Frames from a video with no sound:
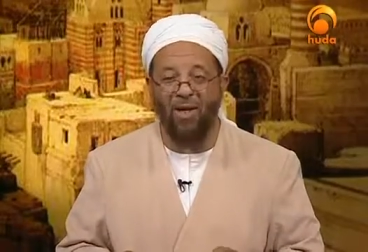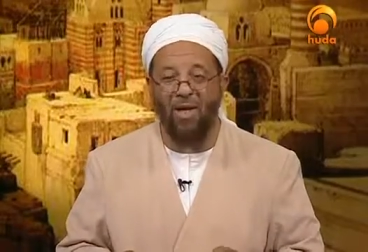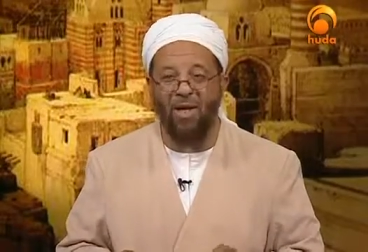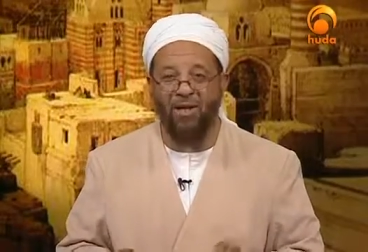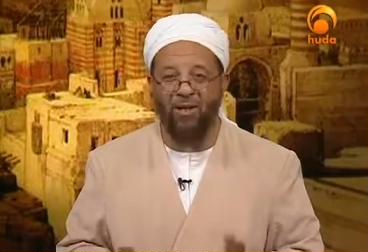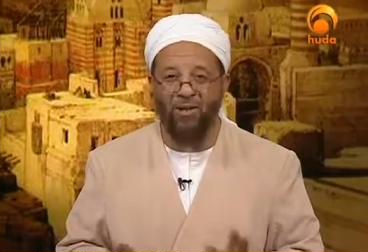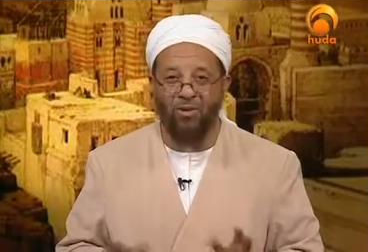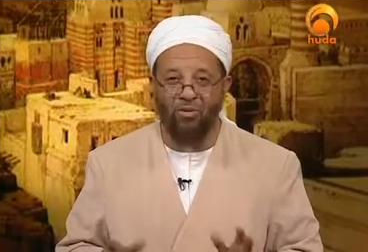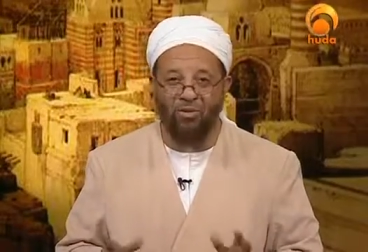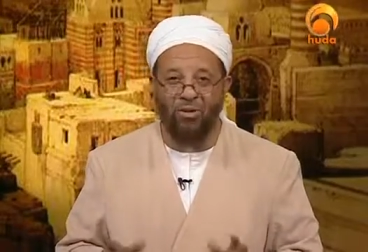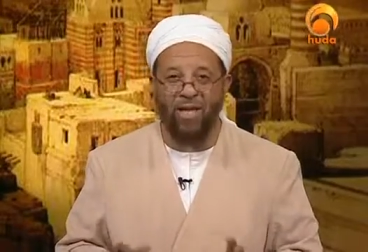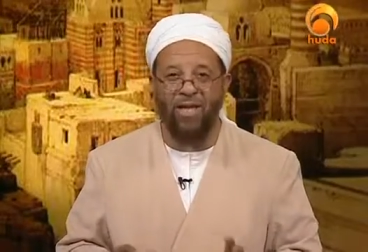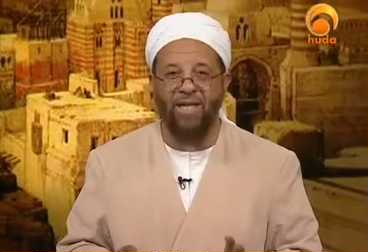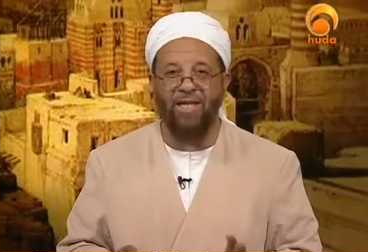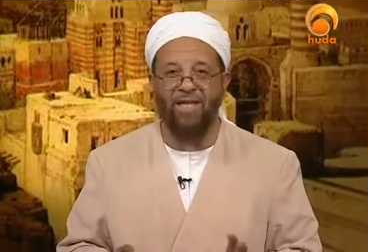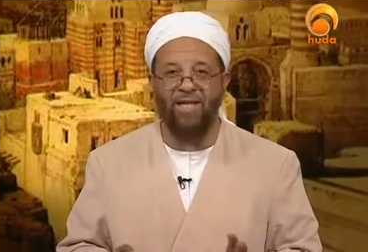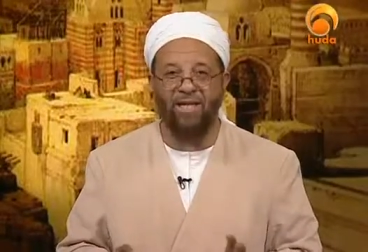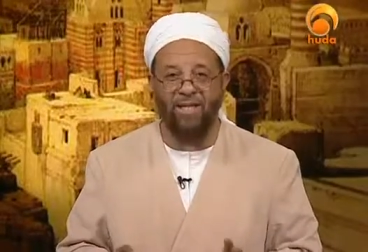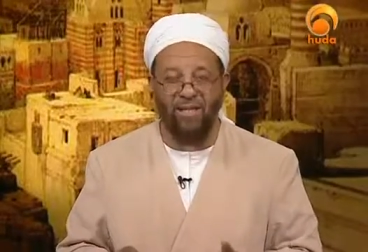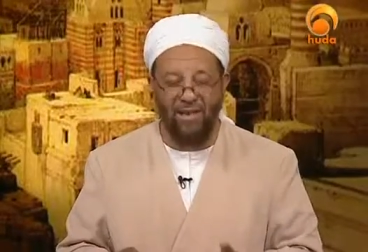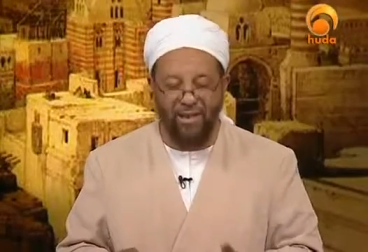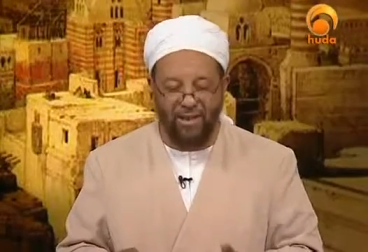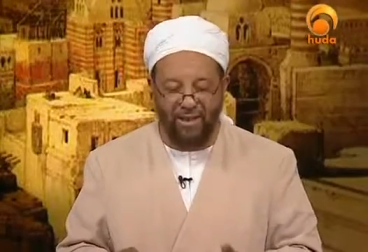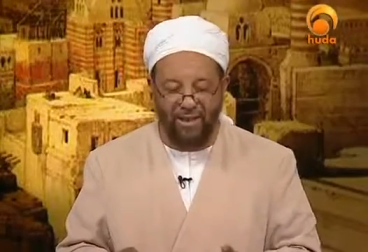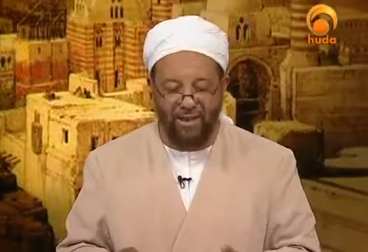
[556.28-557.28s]
a great
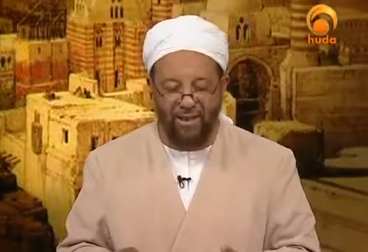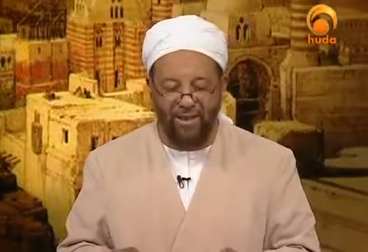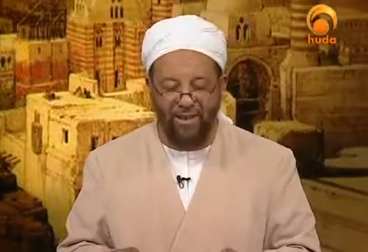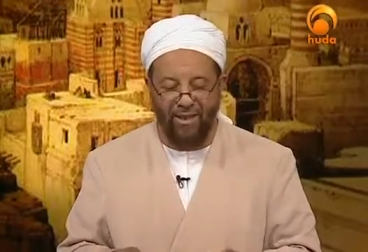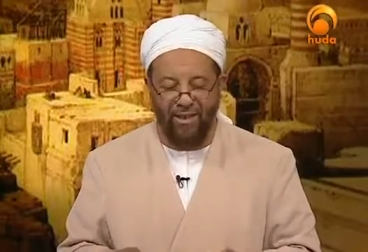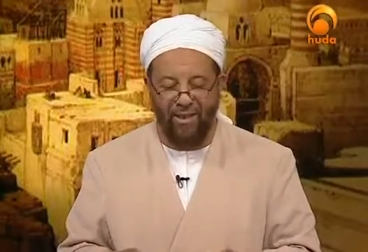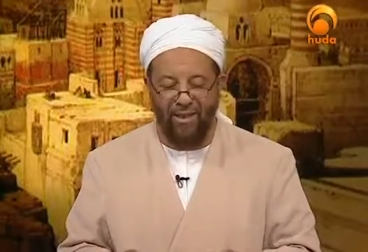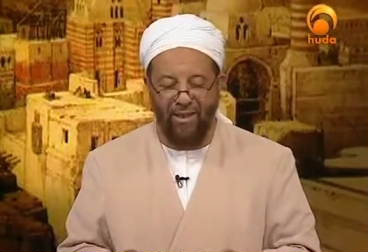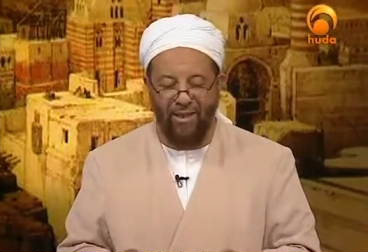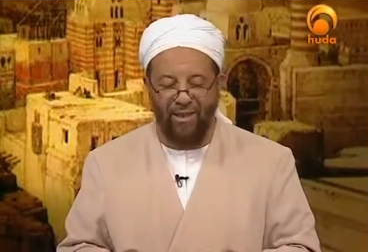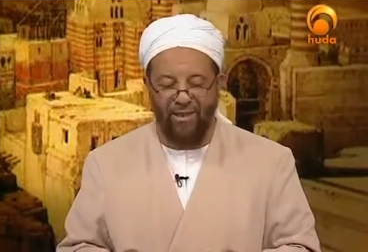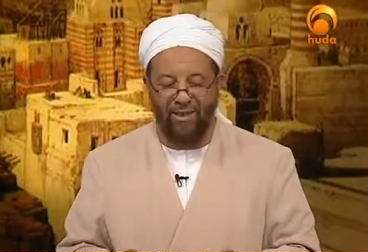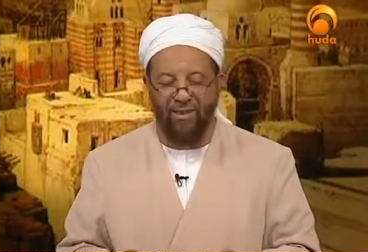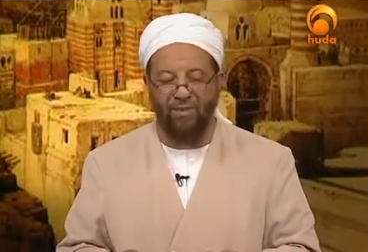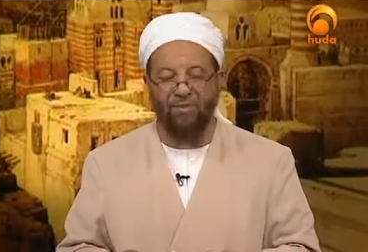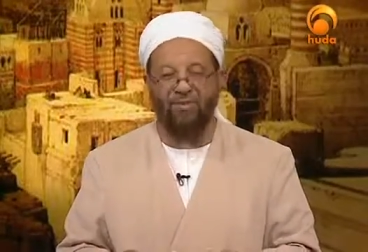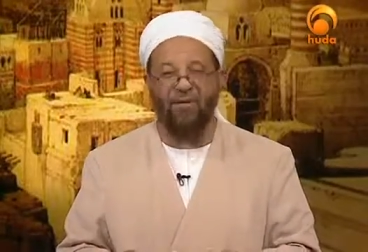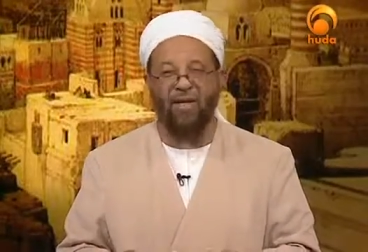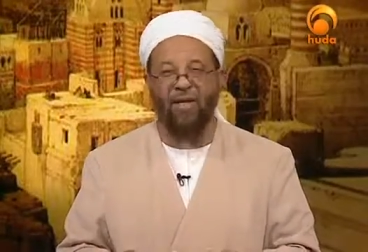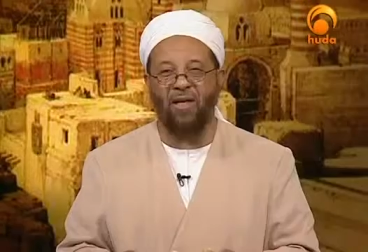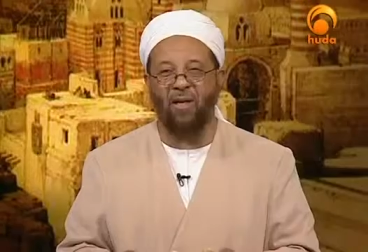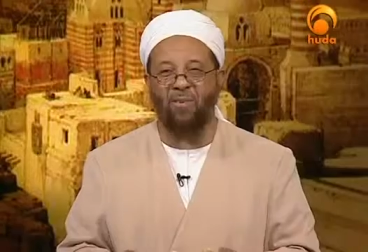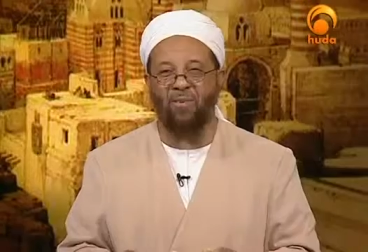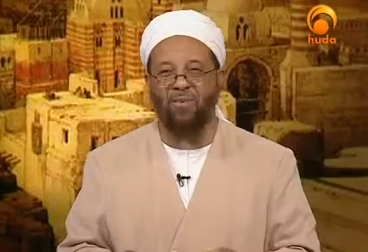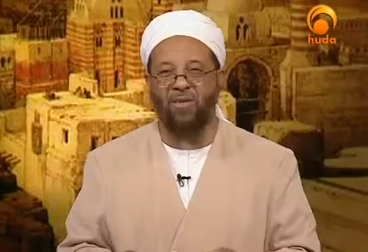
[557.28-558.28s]
city
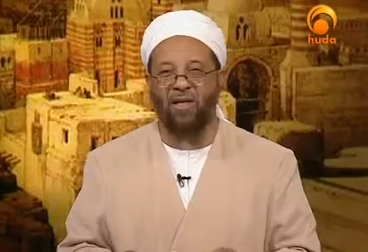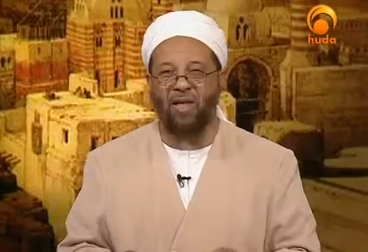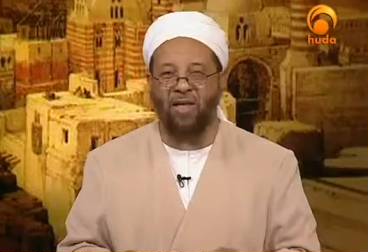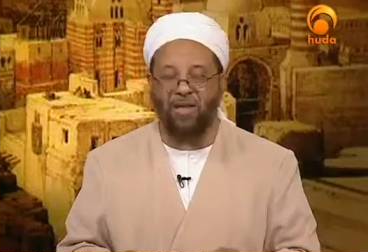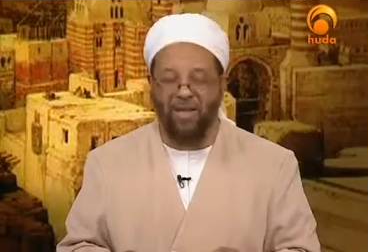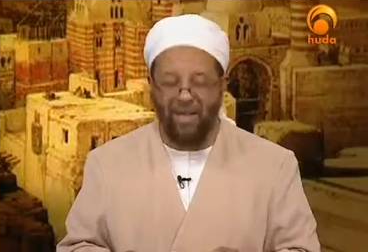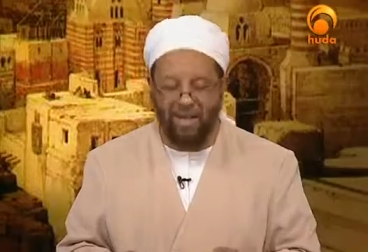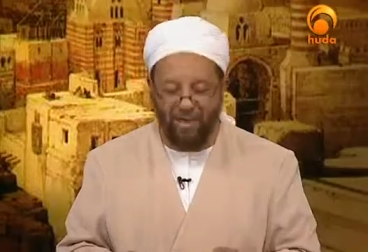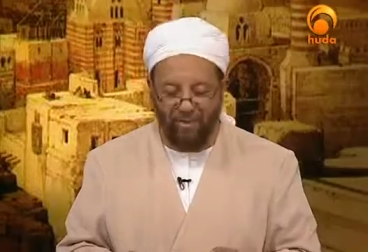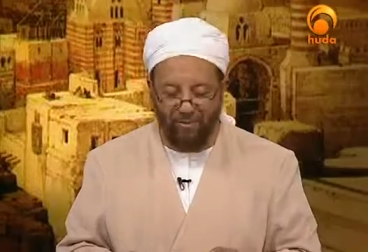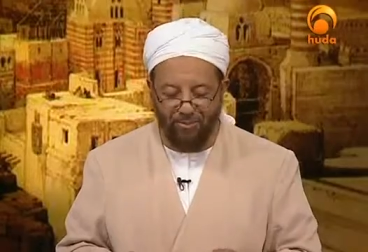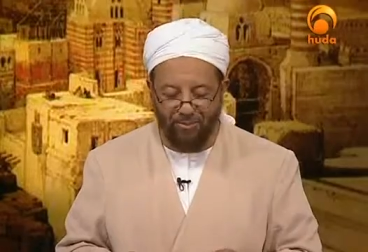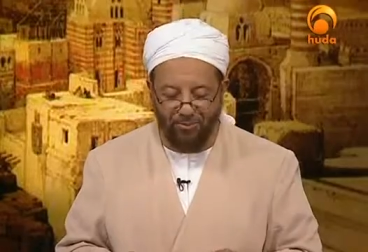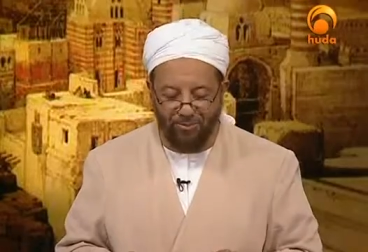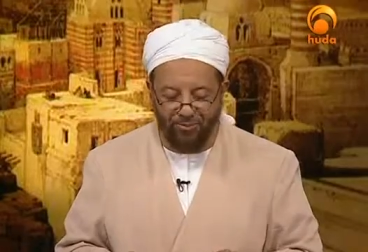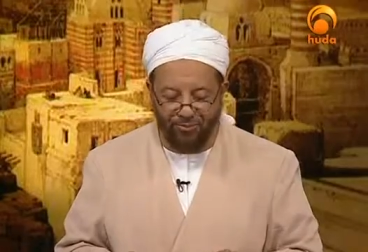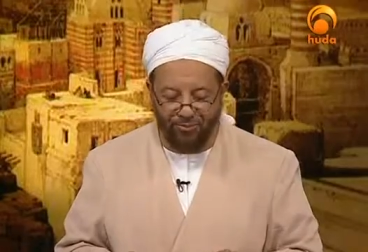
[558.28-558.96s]
develops again.